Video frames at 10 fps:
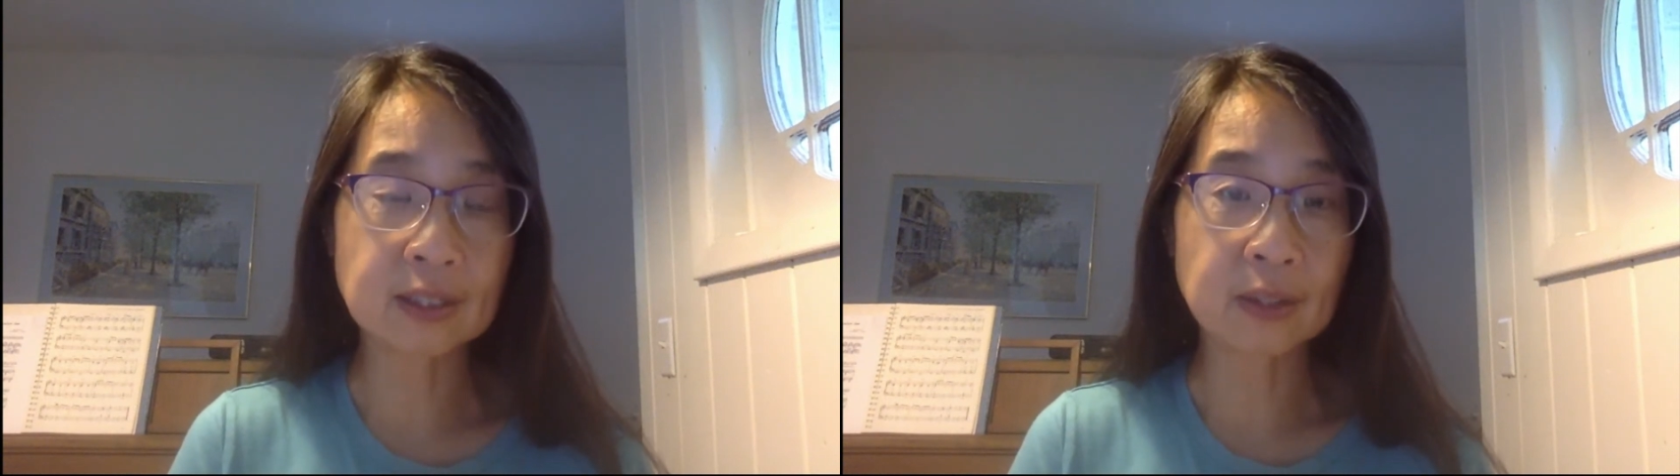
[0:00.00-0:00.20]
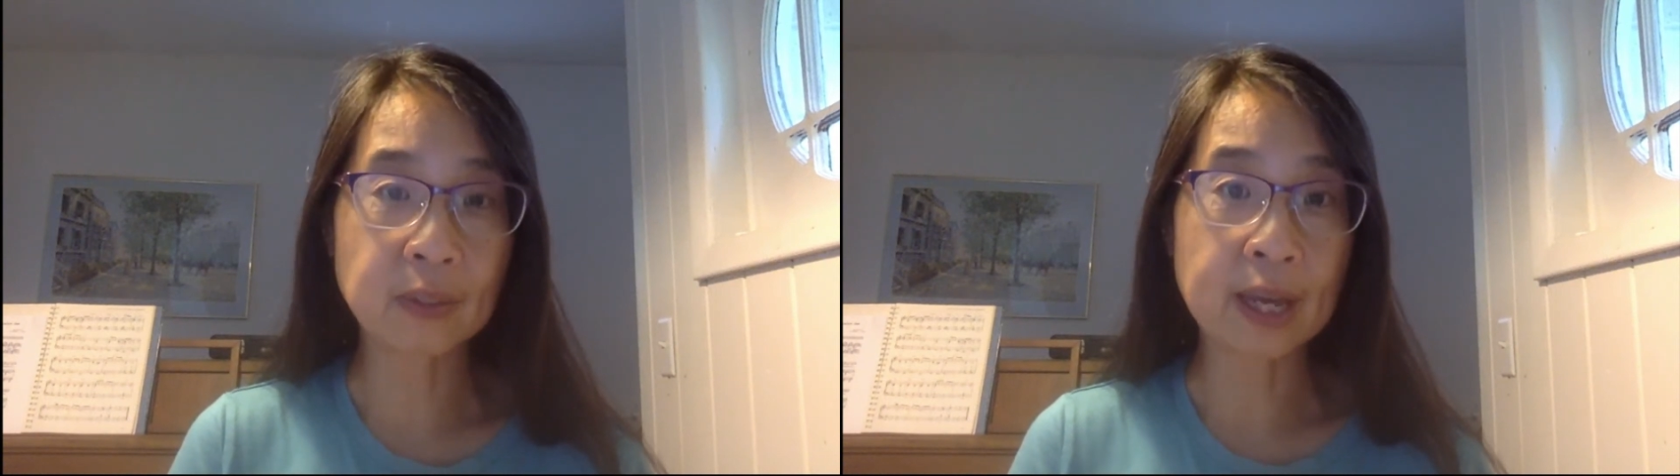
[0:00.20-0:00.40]

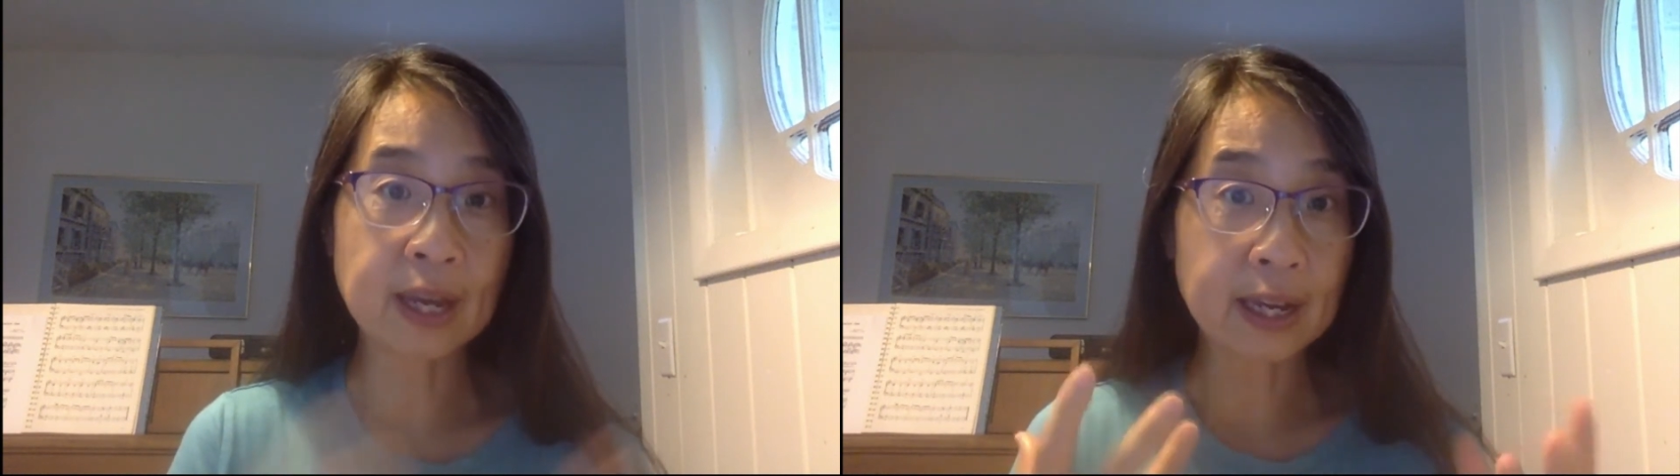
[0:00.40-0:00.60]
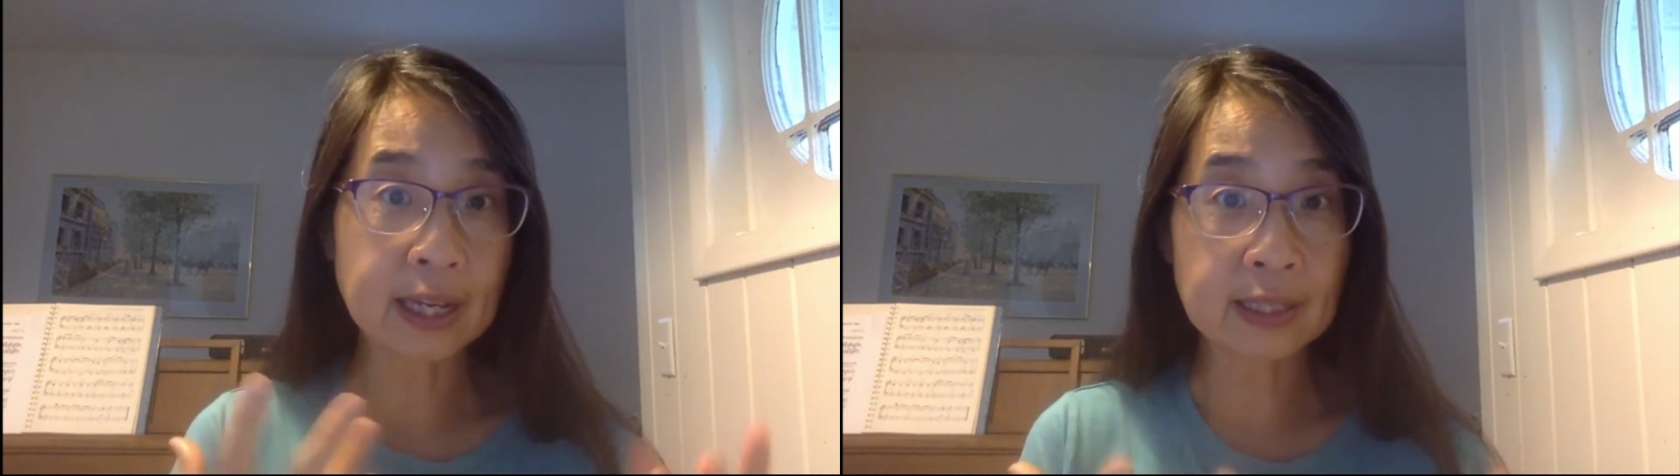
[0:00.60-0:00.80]

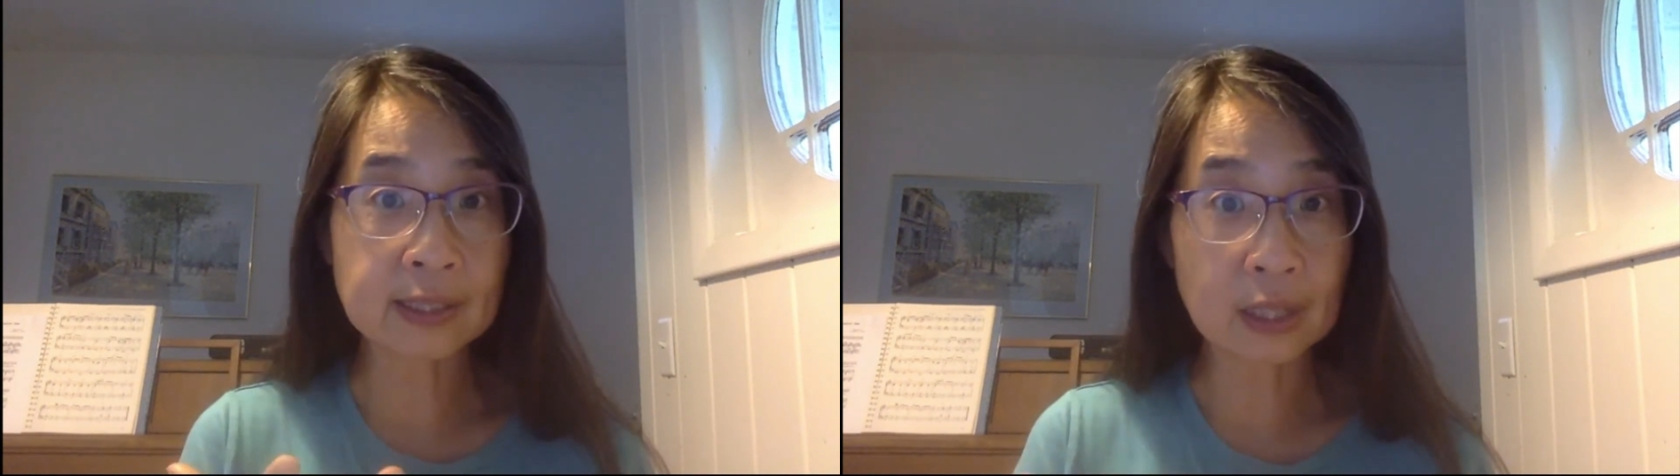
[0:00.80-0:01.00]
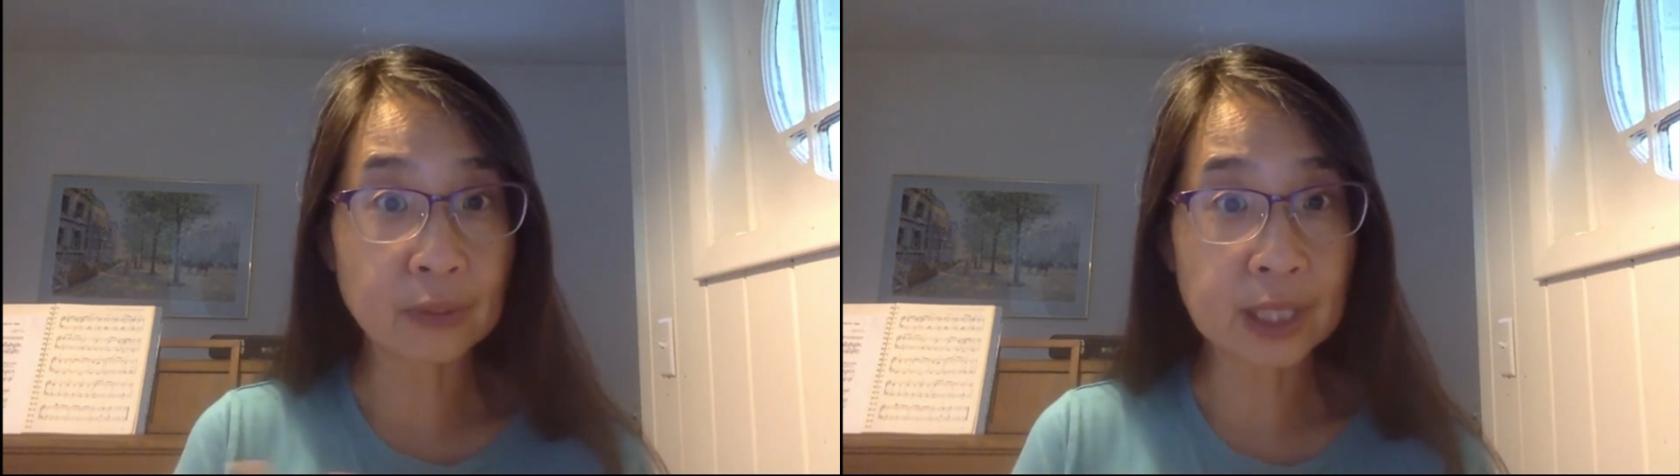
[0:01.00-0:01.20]
AI
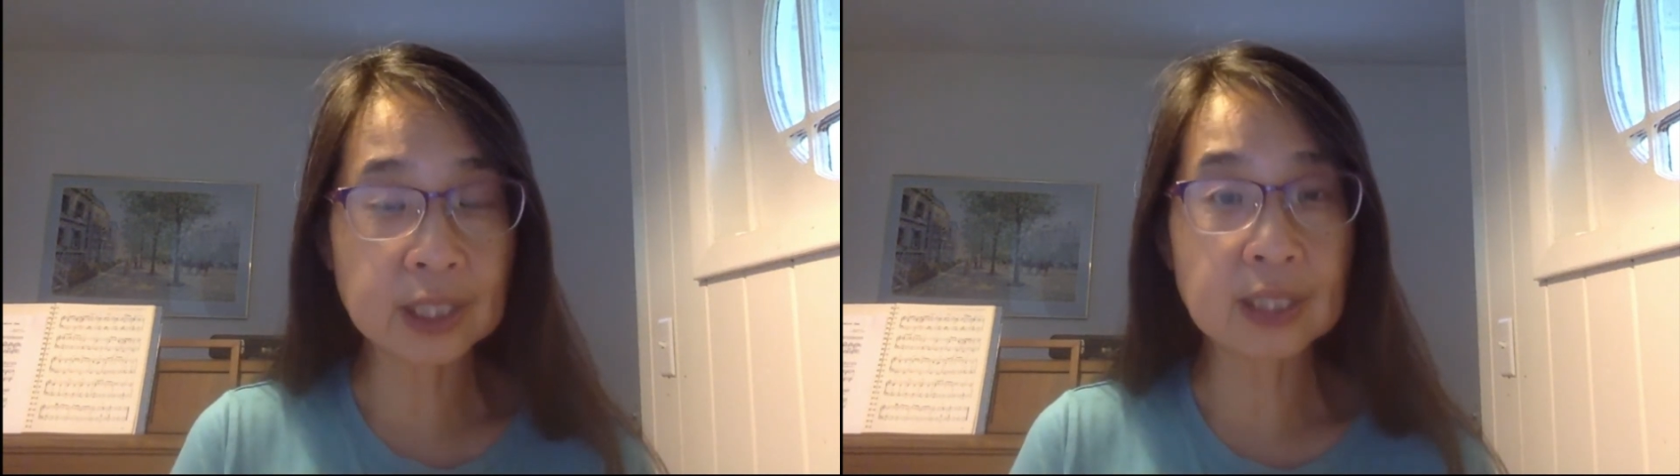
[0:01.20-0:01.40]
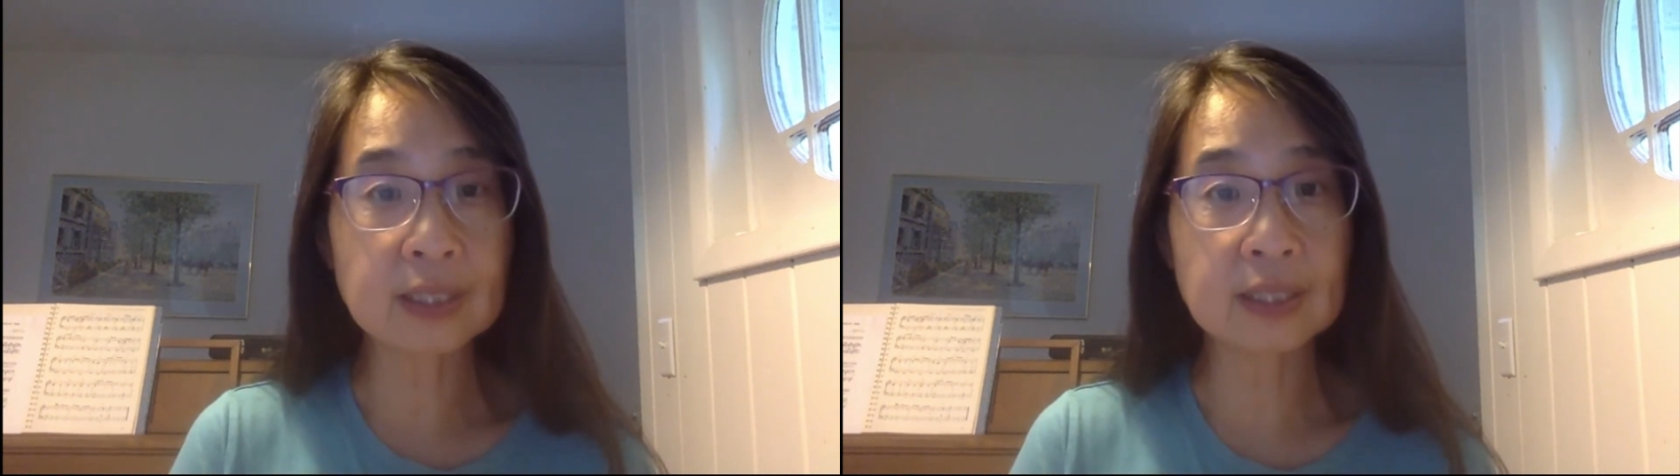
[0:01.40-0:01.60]

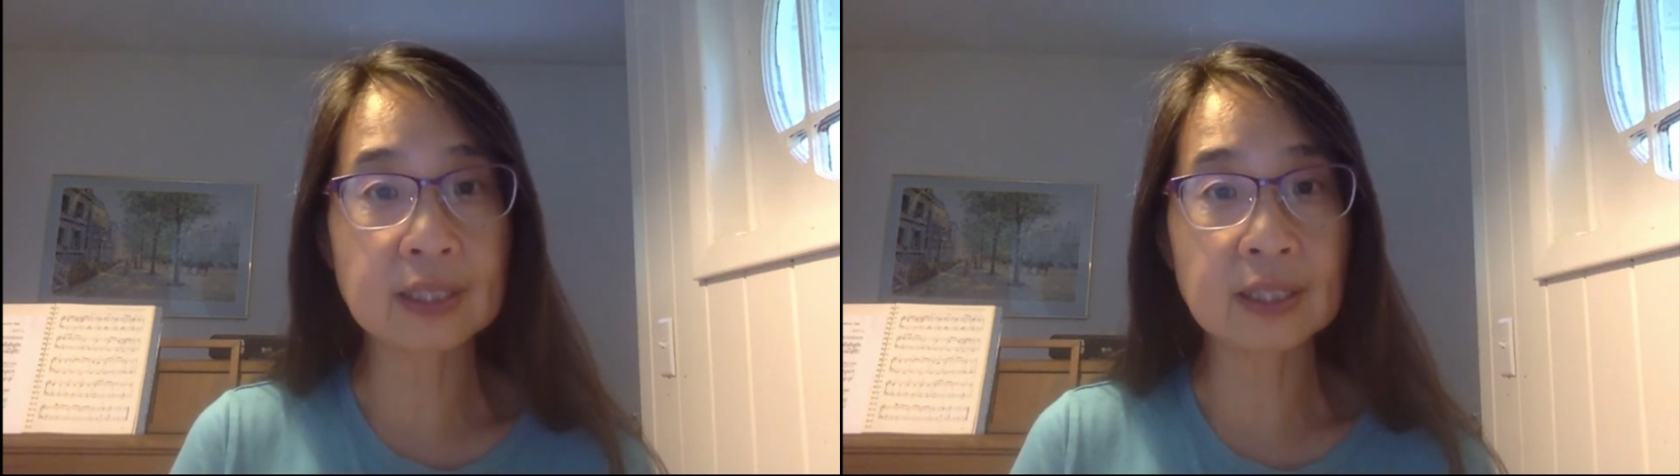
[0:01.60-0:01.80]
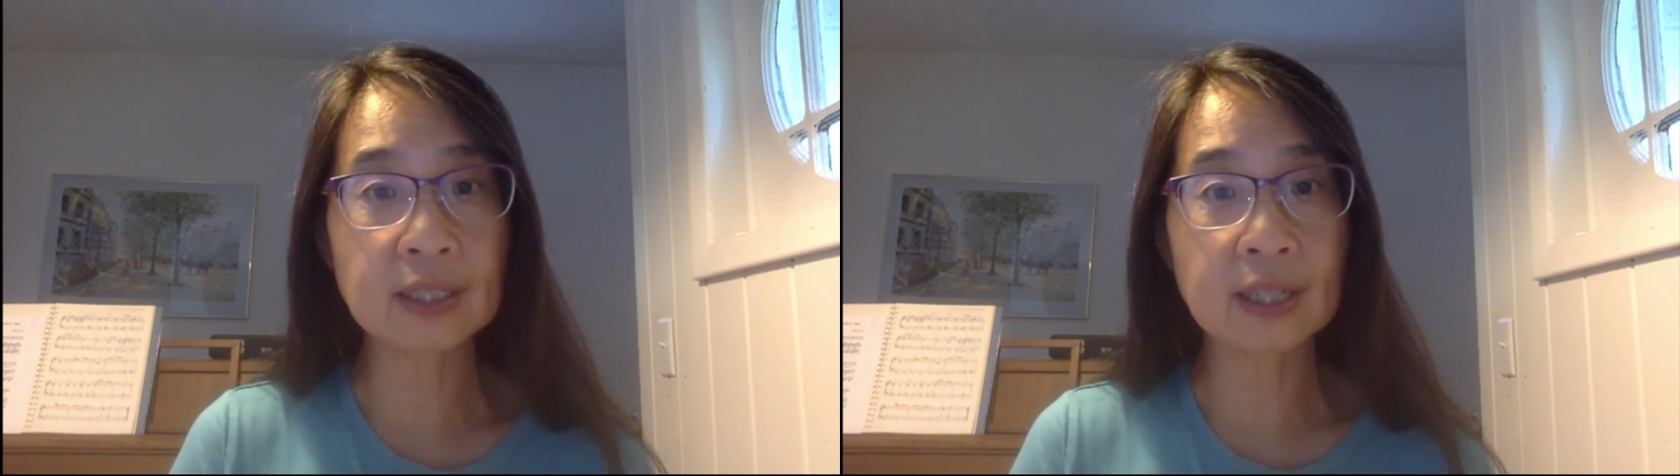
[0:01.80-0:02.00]
acceleration in
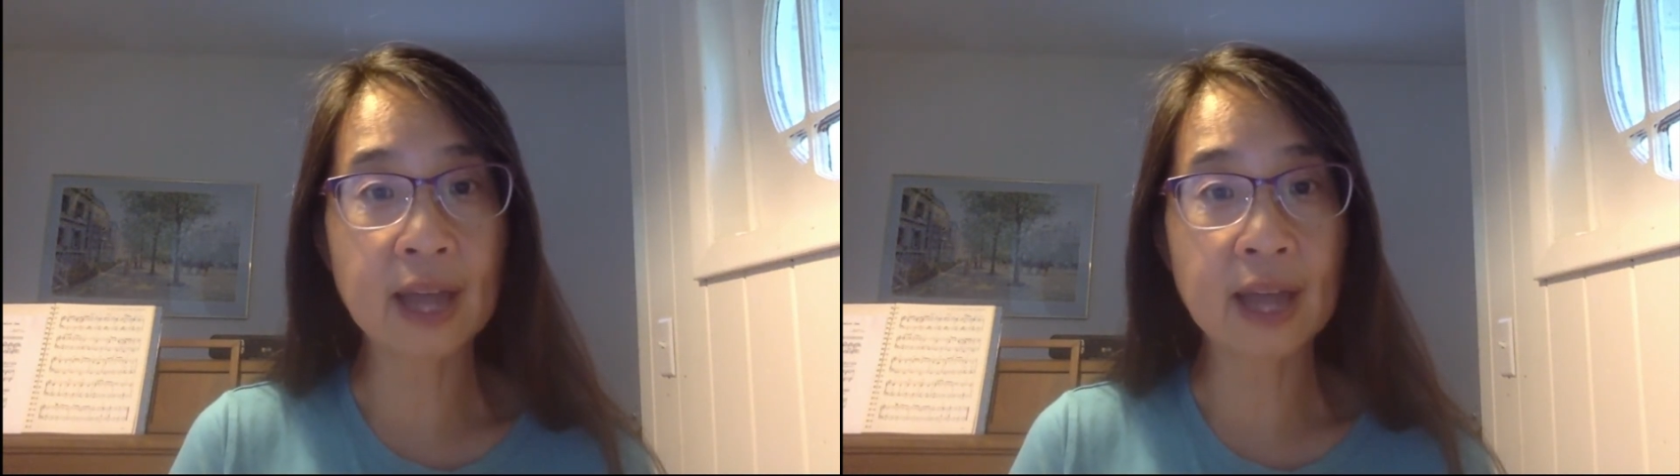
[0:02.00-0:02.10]
Z.